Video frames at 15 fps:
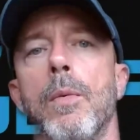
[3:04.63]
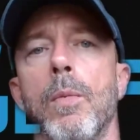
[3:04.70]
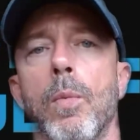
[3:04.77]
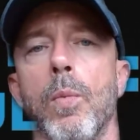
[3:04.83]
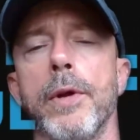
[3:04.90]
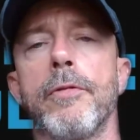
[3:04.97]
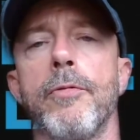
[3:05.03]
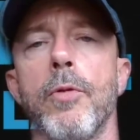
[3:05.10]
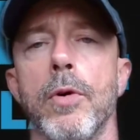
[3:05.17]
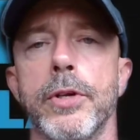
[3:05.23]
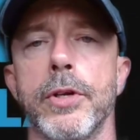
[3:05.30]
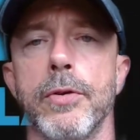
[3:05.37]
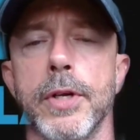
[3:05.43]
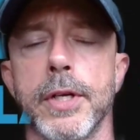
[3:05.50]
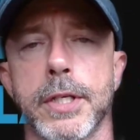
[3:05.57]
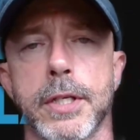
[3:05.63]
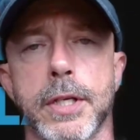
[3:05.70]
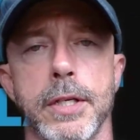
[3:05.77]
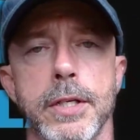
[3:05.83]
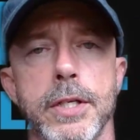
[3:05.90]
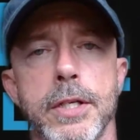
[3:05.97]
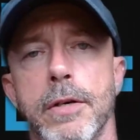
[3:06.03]
1 to 4 units is
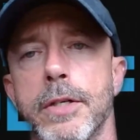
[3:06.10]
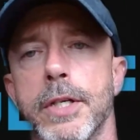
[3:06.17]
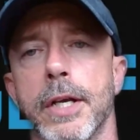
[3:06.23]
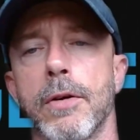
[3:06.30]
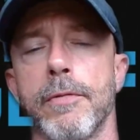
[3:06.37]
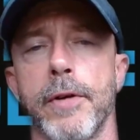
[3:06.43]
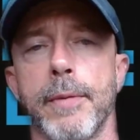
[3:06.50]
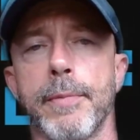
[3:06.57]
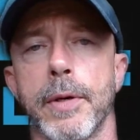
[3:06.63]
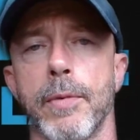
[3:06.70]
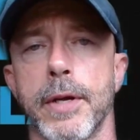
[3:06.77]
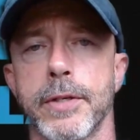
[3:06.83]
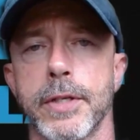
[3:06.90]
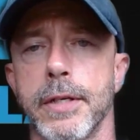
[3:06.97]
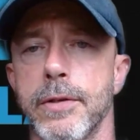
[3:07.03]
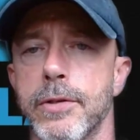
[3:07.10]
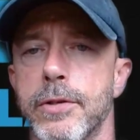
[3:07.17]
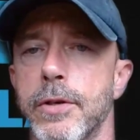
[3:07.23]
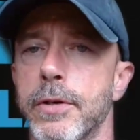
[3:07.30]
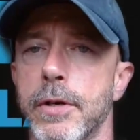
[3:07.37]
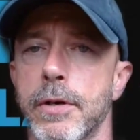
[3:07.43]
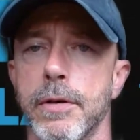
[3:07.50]
considered single-family residence.
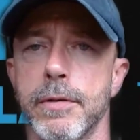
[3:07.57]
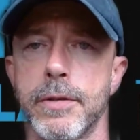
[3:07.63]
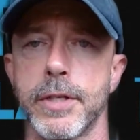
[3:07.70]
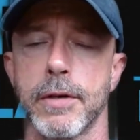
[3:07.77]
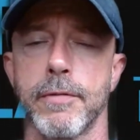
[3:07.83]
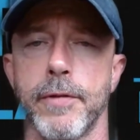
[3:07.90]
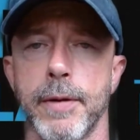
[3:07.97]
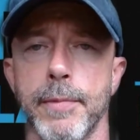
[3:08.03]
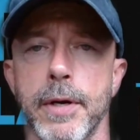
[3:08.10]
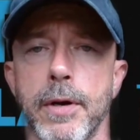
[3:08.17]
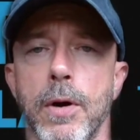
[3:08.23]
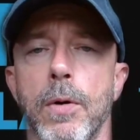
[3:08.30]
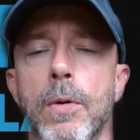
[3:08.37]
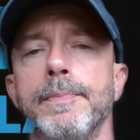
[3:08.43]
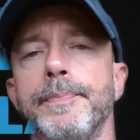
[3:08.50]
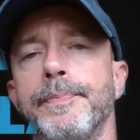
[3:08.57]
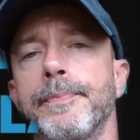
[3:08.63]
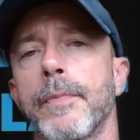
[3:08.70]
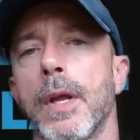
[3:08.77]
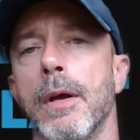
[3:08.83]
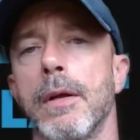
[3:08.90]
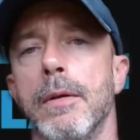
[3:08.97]
So your single-family home,
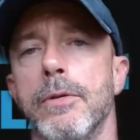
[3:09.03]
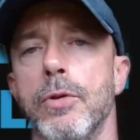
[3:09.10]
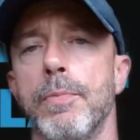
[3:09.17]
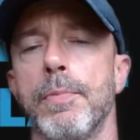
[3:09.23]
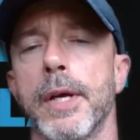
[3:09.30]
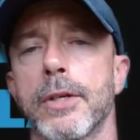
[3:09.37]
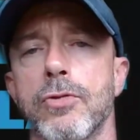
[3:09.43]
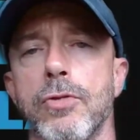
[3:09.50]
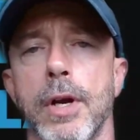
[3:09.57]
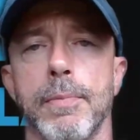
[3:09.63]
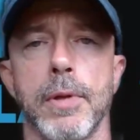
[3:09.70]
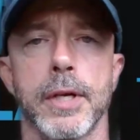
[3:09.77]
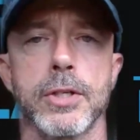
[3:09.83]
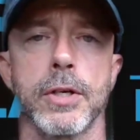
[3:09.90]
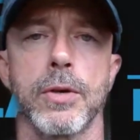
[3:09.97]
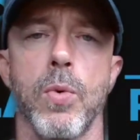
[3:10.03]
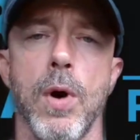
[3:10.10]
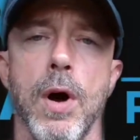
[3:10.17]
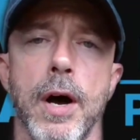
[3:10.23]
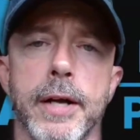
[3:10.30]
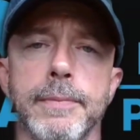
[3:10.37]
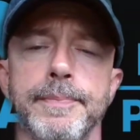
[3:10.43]
duplex, triplex, and
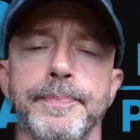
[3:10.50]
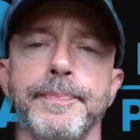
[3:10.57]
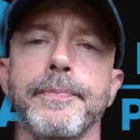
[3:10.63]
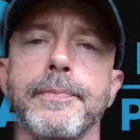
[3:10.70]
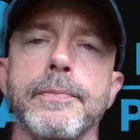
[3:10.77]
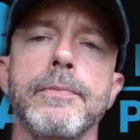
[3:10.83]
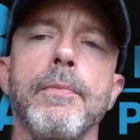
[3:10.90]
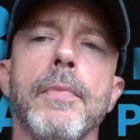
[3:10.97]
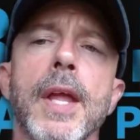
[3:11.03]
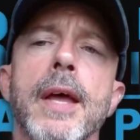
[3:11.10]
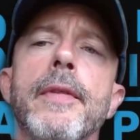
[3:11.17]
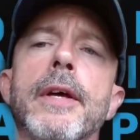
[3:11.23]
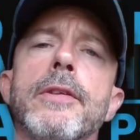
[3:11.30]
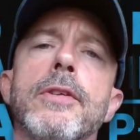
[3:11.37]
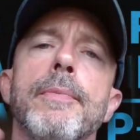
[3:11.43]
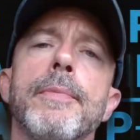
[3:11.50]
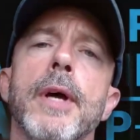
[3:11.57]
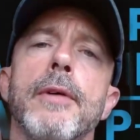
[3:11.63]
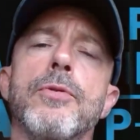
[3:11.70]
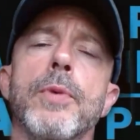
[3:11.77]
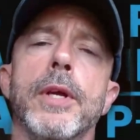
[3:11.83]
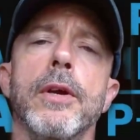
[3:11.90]
quad. And then
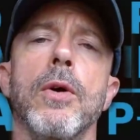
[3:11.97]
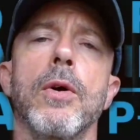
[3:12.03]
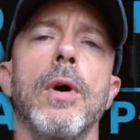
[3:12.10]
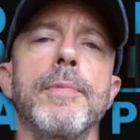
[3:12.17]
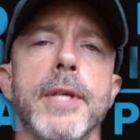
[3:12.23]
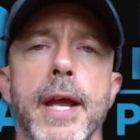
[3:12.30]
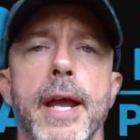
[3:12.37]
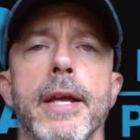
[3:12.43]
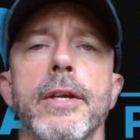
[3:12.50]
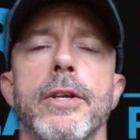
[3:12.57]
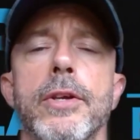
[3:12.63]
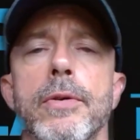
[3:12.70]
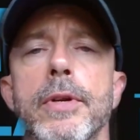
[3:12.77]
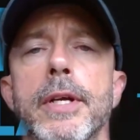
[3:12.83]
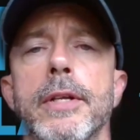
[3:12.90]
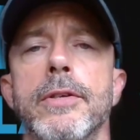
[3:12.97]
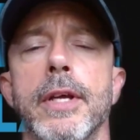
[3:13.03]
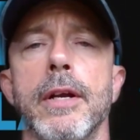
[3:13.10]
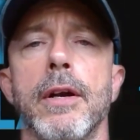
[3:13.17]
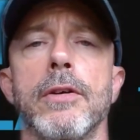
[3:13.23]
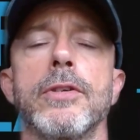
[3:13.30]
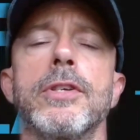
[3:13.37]
sometimes we can go up to 8 units
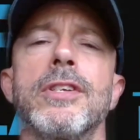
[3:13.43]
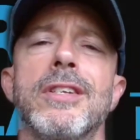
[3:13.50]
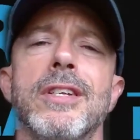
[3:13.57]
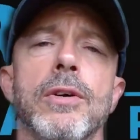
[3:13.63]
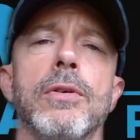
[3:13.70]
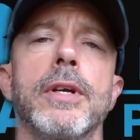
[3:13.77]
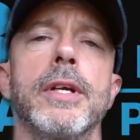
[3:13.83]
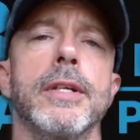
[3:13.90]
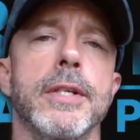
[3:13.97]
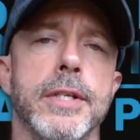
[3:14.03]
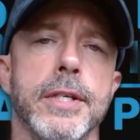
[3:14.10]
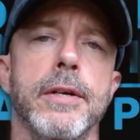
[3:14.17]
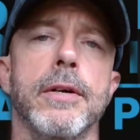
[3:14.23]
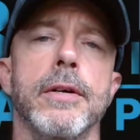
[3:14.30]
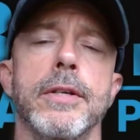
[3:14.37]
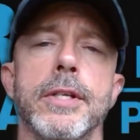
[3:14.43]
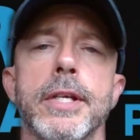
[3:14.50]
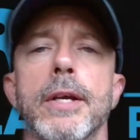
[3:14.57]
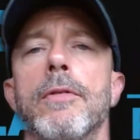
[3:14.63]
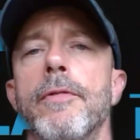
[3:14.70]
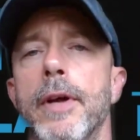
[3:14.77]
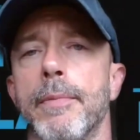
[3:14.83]
that are still considered
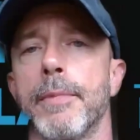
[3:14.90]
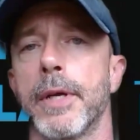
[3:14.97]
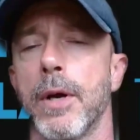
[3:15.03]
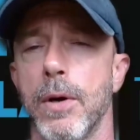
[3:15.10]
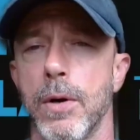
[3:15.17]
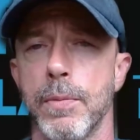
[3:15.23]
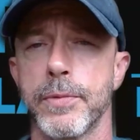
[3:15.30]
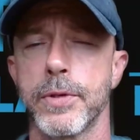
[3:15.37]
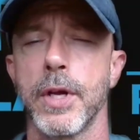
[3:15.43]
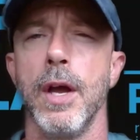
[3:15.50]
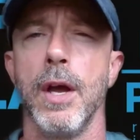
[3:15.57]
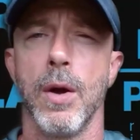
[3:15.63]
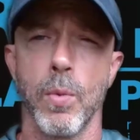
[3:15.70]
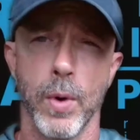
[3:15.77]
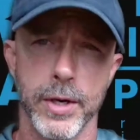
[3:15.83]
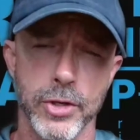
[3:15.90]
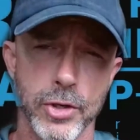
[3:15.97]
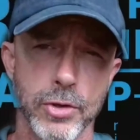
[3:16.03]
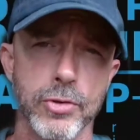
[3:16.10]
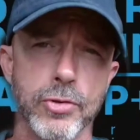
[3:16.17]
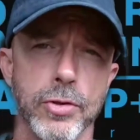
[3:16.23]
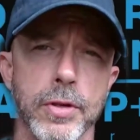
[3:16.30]
single-family homes, when
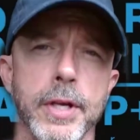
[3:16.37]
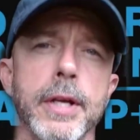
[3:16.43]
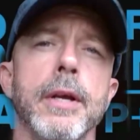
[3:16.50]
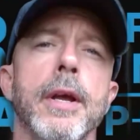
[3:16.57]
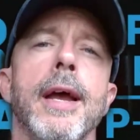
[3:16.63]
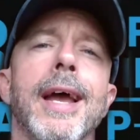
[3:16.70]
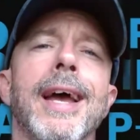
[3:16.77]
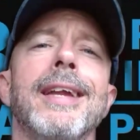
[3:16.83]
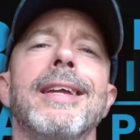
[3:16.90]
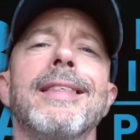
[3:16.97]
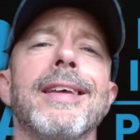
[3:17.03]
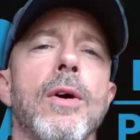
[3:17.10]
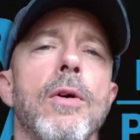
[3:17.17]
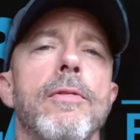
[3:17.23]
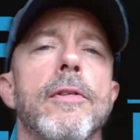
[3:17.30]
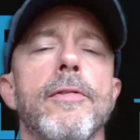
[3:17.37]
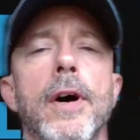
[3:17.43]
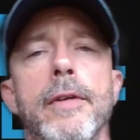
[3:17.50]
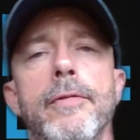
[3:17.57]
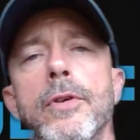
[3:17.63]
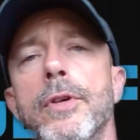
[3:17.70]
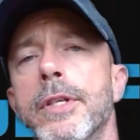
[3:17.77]
usually anything over
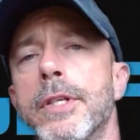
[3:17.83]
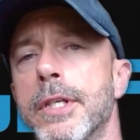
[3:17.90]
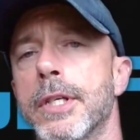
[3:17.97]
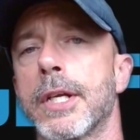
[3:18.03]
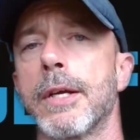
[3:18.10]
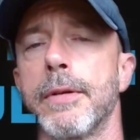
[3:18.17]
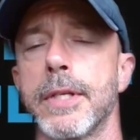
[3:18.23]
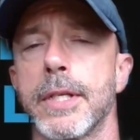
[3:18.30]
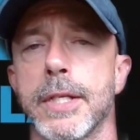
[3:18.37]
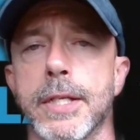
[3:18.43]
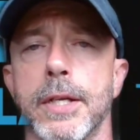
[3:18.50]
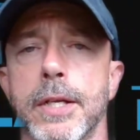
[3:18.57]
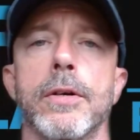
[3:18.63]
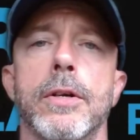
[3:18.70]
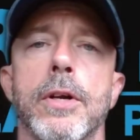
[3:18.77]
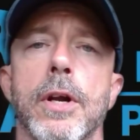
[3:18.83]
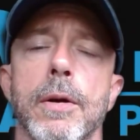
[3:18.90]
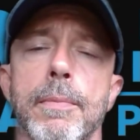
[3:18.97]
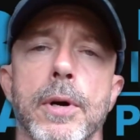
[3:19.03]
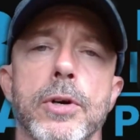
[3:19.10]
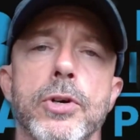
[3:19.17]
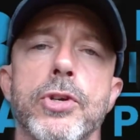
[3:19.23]
5 units is considered
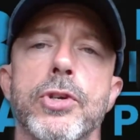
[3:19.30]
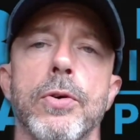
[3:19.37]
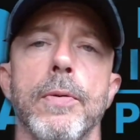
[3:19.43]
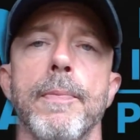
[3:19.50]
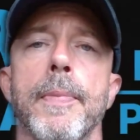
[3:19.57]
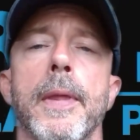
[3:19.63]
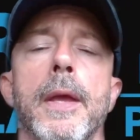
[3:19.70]
commercial.